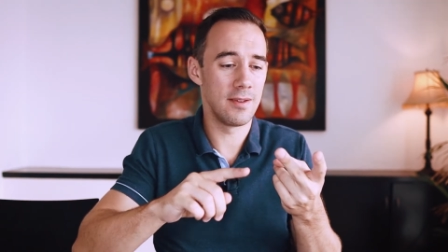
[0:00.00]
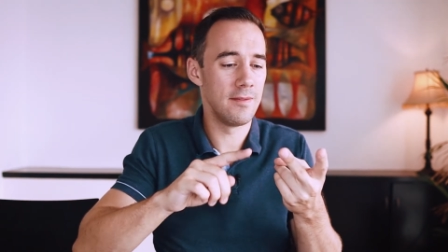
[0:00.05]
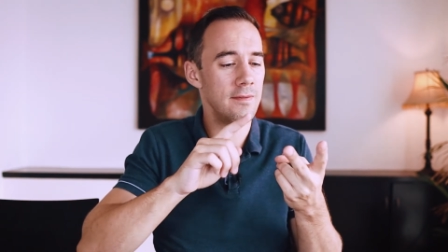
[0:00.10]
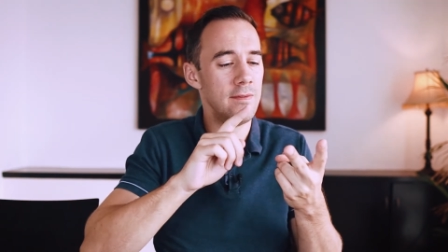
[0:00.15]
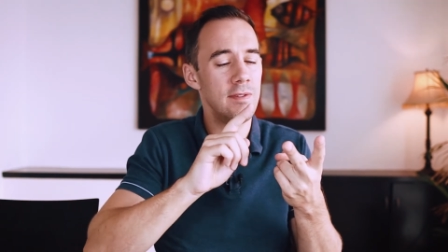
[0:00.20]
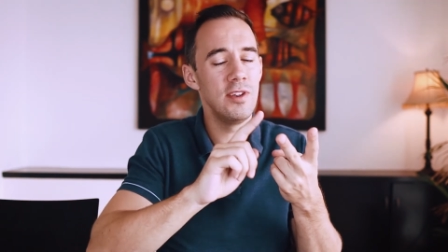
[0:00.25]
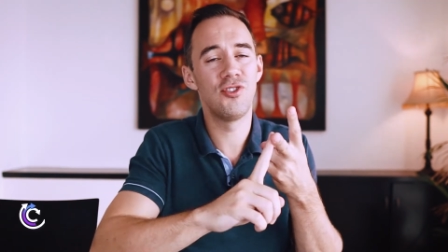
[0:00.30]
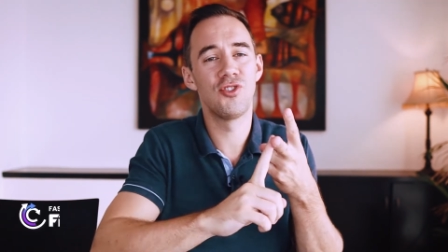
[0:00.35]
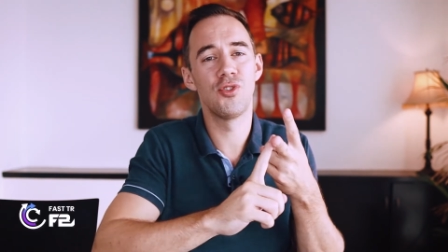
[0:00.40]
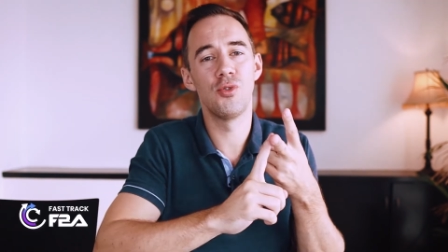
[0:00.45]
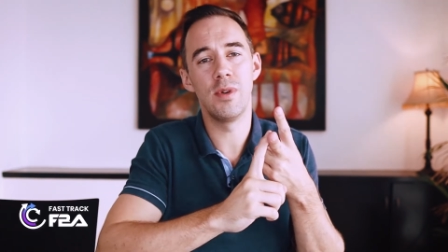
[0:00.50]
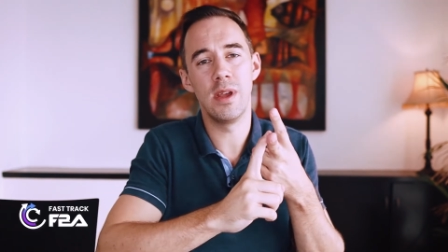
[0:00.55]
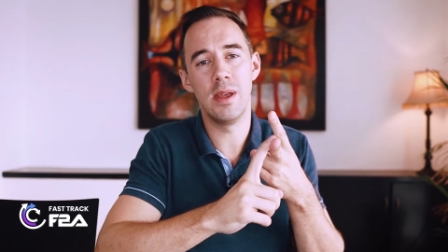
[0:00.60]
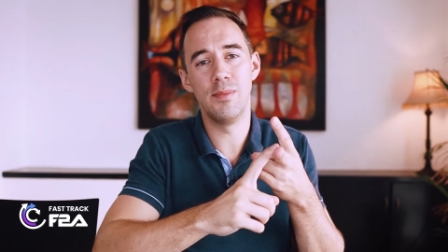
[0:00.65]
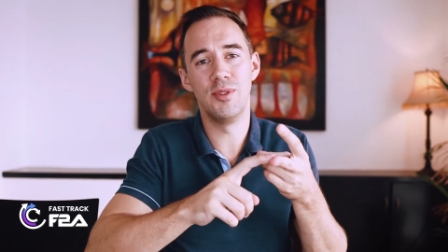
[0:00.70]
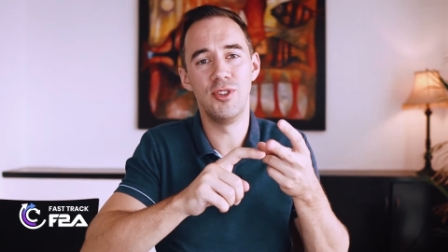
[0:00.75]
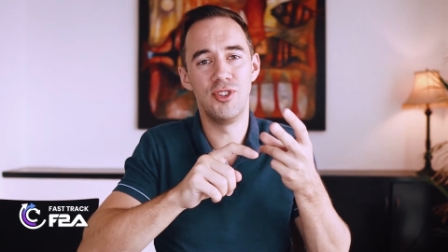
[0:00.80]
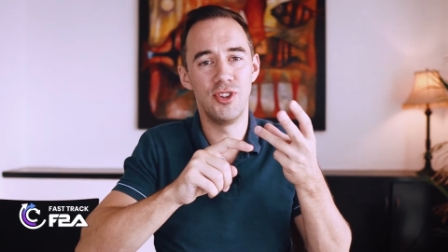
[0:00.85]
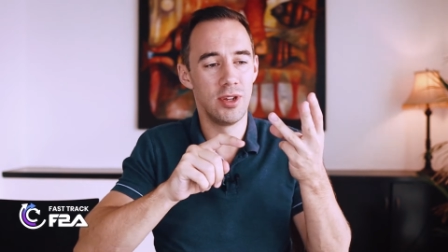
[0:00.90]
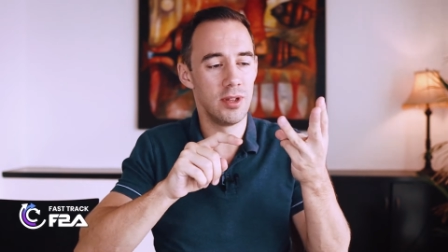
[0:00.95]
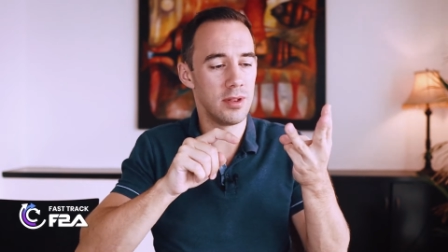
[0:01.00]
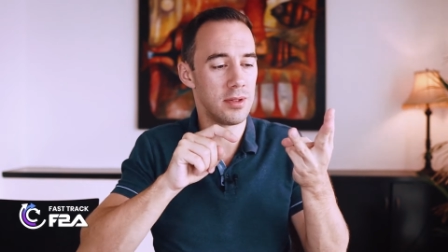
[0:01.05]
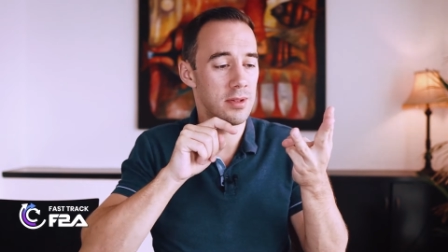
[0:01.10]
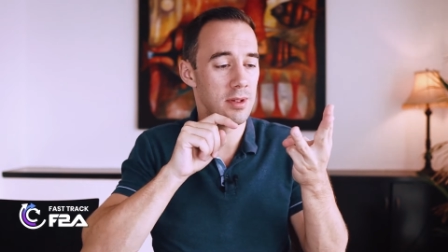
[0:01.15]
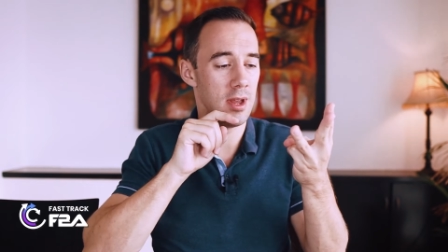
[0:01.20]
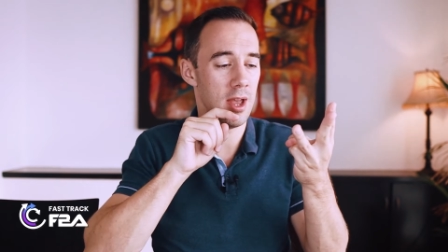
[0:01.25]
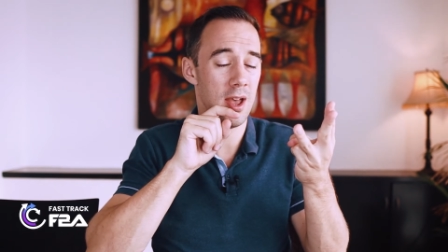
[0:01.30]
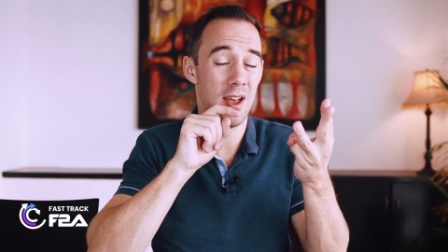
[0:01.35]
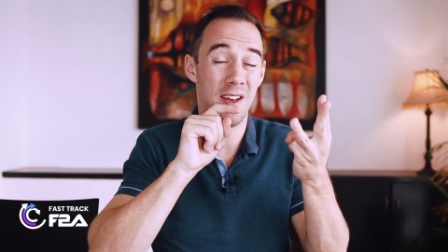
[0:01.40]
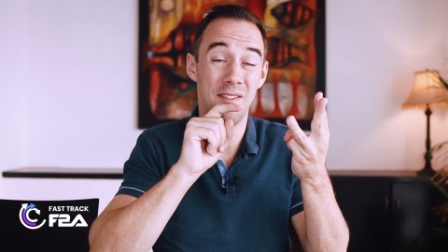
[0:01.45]
visual images,
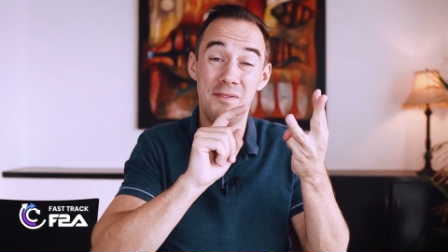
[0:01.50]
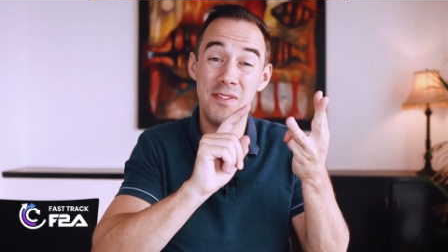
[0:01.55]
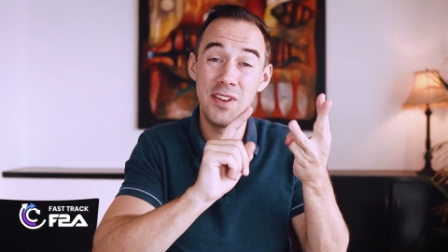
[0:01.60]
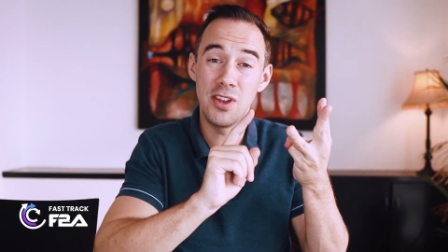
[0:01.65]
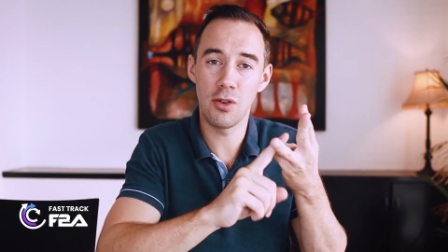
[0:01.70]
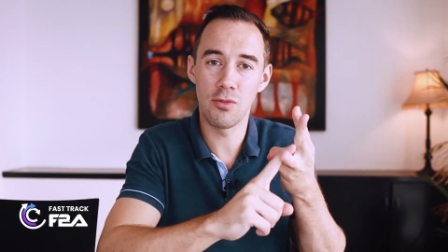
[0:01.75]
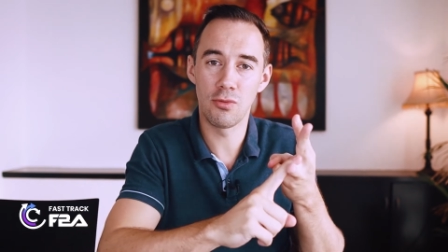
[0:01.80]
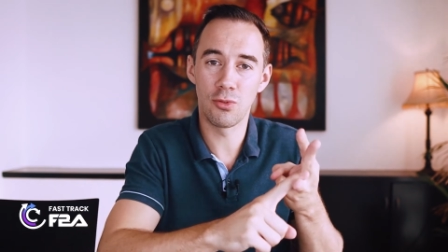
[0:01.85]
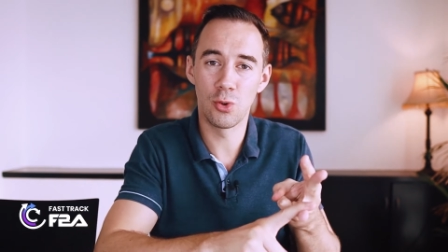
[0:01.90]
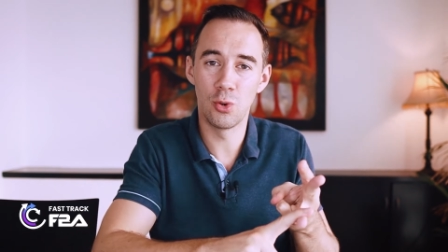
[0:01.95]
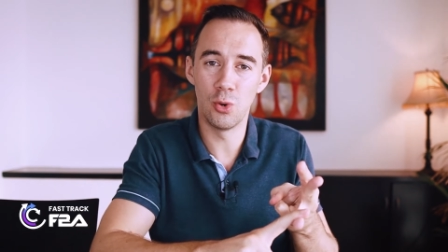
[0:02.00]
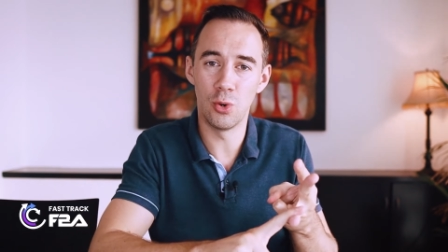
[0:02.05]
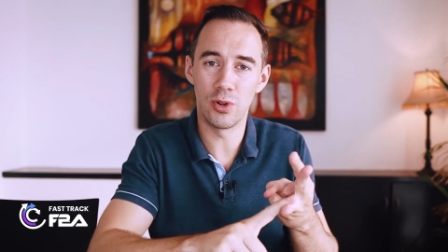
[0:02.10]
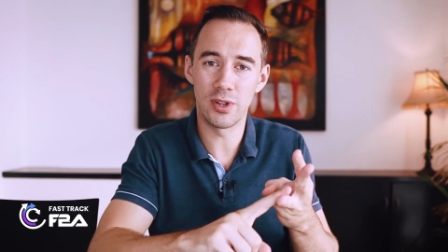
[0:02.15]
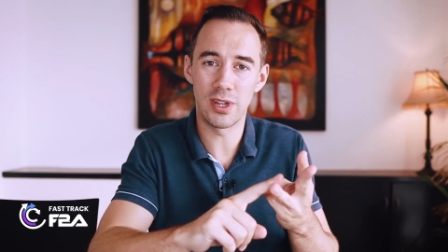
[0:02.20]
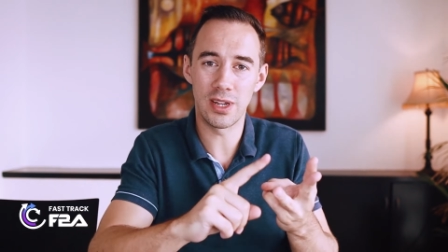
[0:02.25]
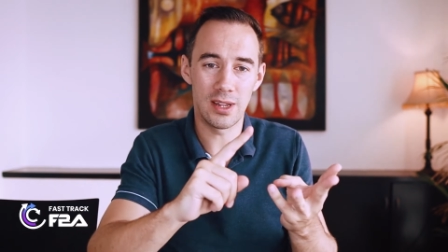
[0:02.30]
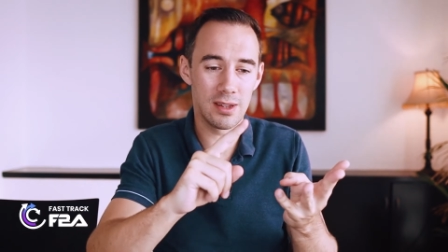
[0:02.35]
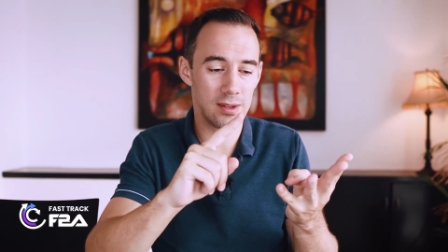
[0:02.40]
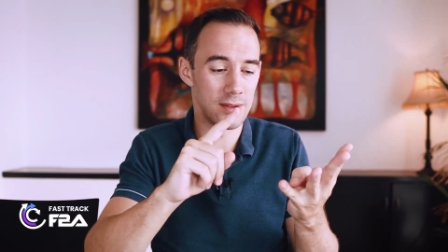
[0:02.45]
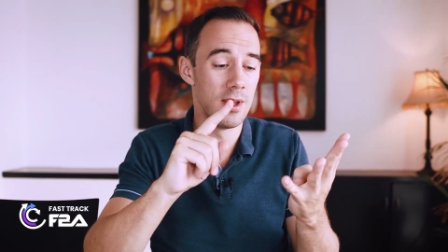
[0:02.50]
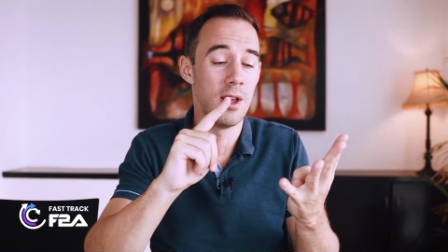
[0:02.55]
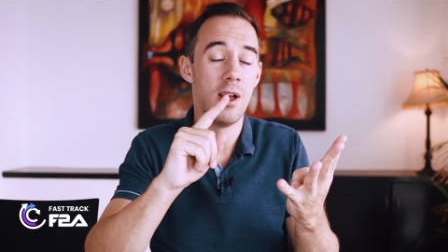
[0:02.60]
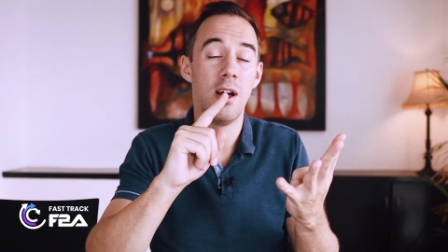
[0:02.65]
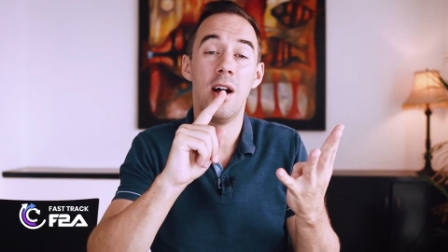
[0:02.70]
uh, video recordings,